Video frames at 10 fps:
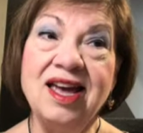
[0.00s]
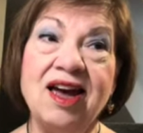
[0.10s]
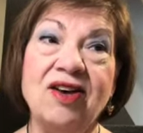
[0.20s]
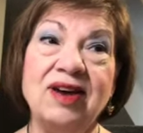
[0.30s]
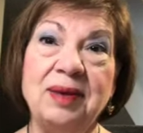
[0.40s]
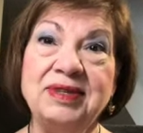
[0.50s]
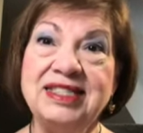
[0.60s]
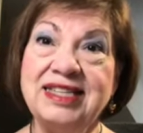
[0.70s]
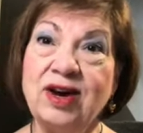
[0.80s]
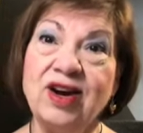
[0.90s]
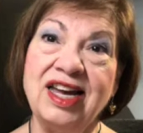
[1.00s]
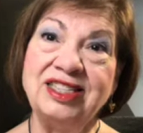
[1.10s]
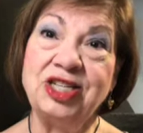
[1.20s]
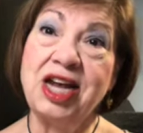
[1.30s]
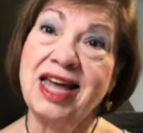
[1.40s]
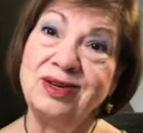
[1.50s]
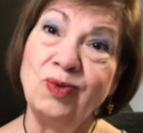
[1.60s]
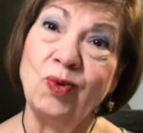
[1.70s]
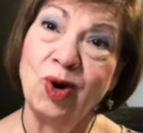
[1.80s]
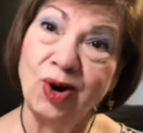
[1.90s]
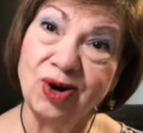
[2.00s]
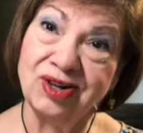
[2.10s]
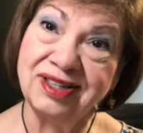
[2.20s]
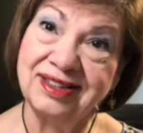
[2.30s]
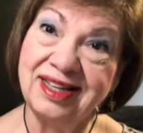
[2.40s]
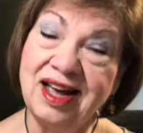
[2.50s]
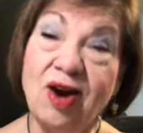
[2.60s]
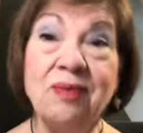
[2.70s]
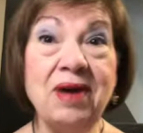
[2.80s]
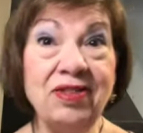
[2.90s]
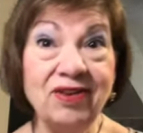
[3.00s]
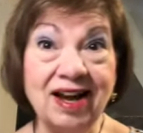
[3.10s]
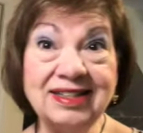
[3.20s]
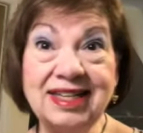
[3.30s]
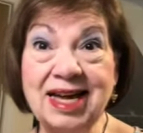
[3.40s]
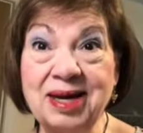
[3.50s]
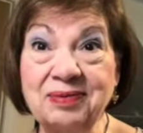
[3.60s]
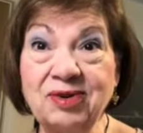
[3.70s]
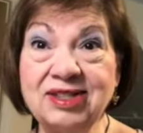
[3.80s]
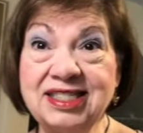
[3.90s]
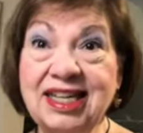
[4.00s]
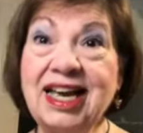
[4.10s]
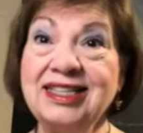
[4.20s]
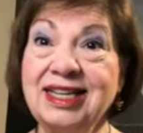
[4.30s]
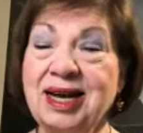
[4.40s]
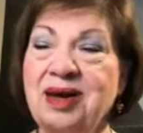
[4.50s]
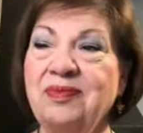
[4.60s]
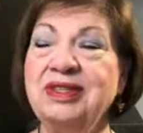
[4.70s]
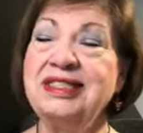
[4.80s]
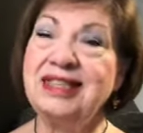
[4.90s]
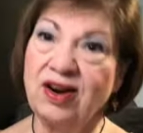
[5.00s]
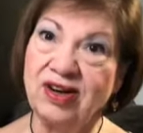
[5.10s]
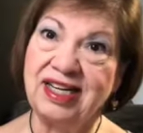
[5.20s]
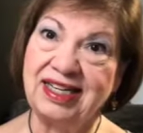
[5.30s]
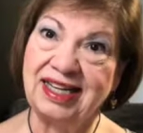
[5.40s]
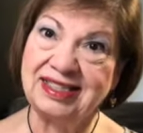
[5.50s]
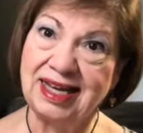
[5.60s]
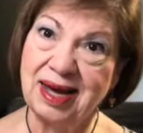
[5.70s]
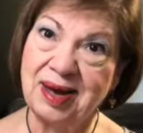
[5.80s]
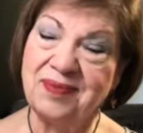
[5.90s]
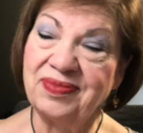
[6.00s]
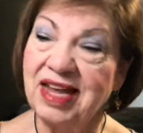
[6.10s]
Her name is Sarah, and she had to work. Her mother got to come. Kristen got to come, but Sarah didn't get to come.